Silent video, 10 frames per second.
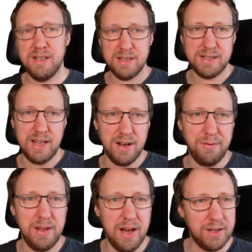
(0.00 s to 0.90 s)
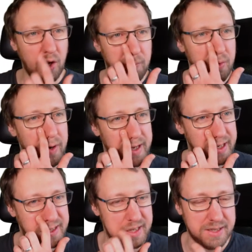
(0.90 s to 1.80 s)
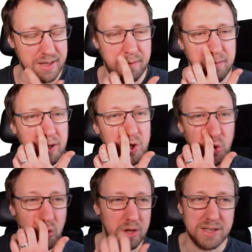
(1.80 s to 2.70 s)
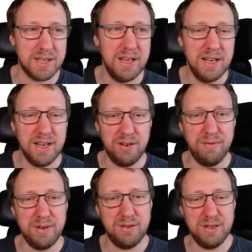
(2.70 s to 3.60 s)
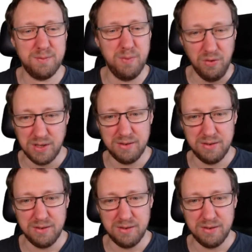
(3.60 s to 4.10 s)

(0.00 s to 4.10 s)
state-of-the-art operating system tools that you have at your disposal.